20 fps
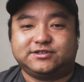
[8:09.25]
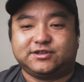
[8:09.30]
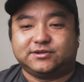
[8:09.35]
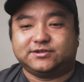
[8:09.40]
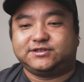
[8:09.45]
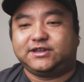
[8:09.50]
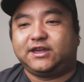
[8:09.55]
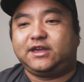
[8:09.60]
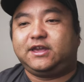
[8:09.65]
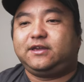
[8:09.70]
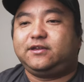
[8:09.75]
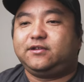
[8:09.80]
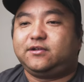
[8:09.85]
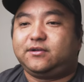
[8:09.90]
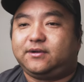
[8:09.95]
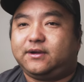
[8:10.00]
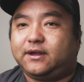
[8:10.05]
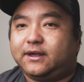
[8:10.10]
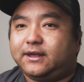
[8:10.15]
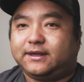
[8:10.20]
So say
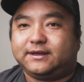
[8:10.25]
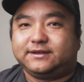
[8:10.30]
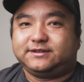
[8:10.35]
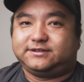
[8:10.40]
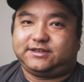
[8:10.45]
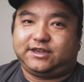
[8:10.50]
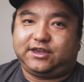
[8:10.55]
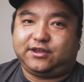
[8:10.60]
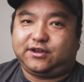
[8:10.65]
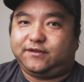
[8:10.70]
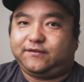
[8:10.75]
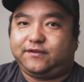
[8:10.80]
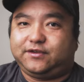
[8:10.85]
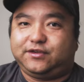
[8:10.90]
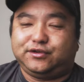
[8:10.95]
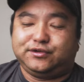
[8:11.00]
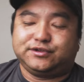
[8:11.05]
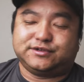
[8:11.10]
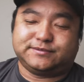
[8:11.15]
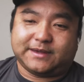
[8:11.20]
you don't
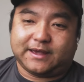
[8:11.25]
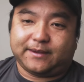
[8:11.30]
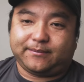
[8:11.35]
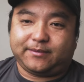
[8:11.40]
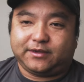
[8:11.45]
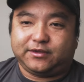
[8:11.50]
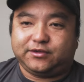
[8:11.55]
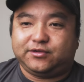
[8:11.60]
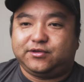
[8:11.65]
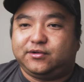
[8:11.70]
even use mapping.